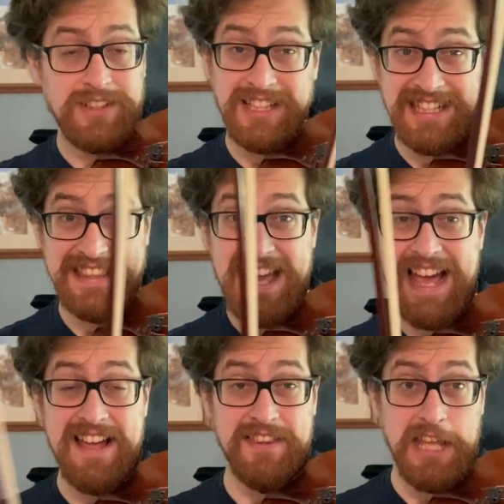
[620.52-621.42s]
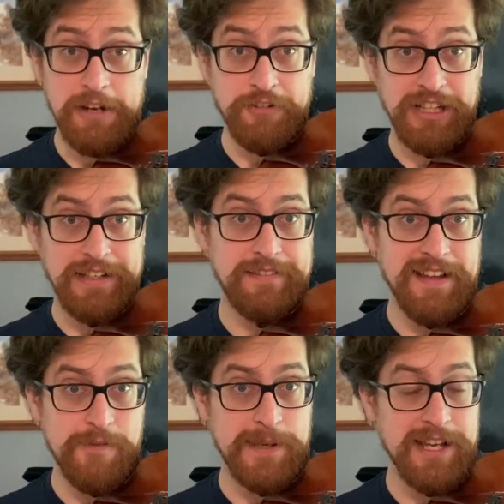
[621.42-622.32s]
Like that, thankfully.
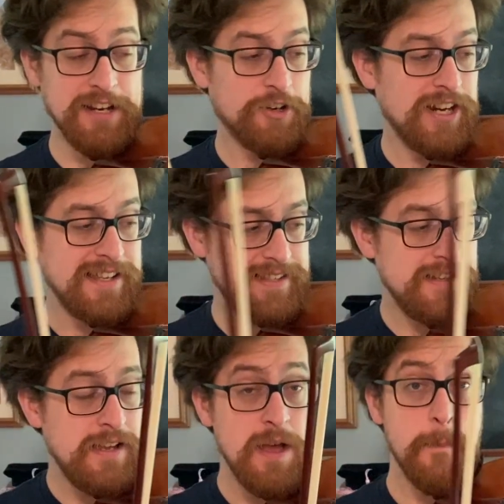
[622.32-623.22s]
That would be kind of crazy.